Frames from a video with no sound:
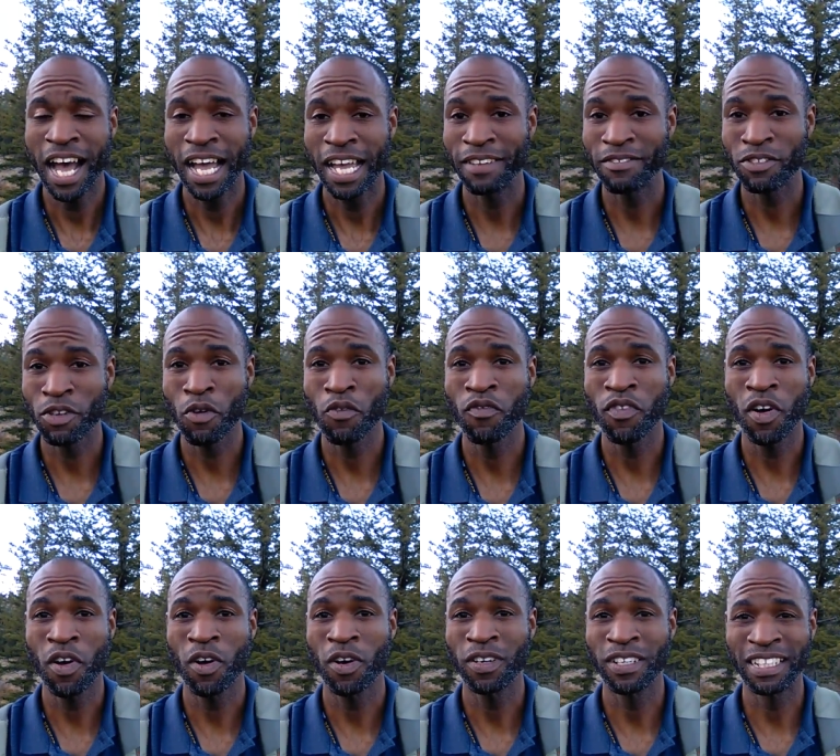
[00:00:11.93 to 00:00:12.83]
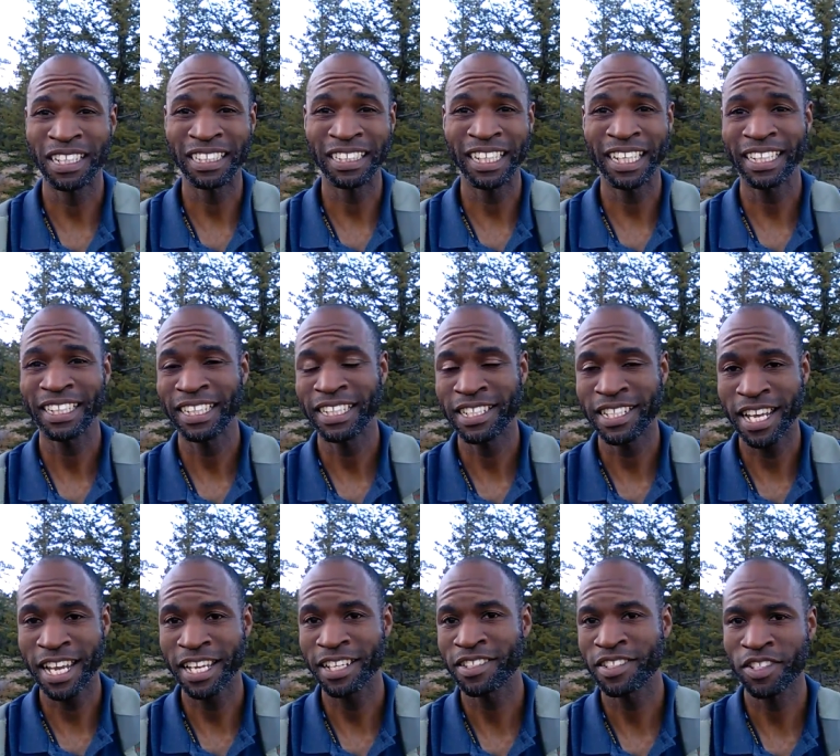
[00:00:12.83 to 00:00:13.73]
I have so far neglected
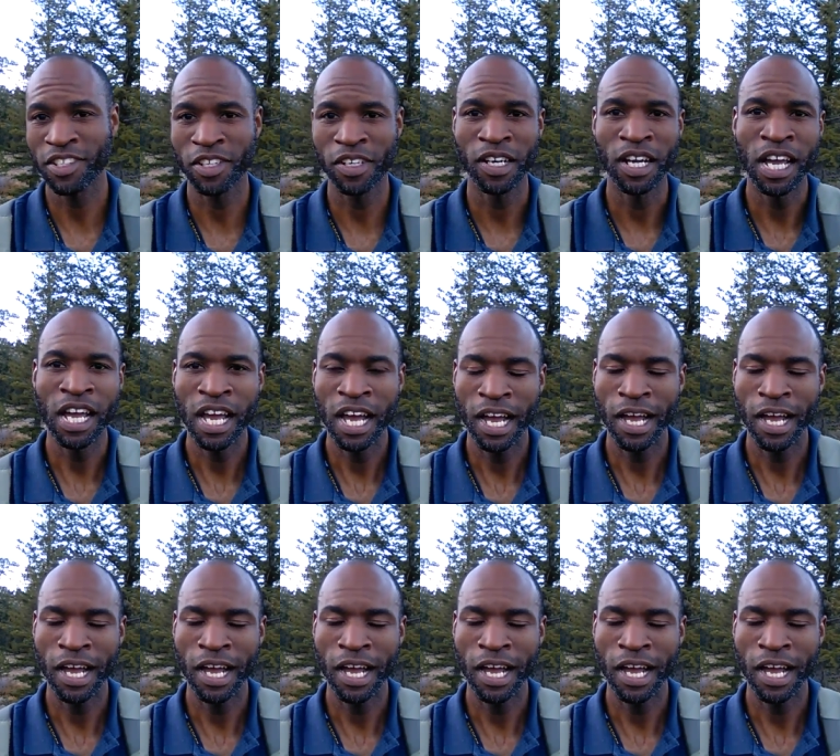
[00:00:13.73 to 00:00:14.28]
to answer.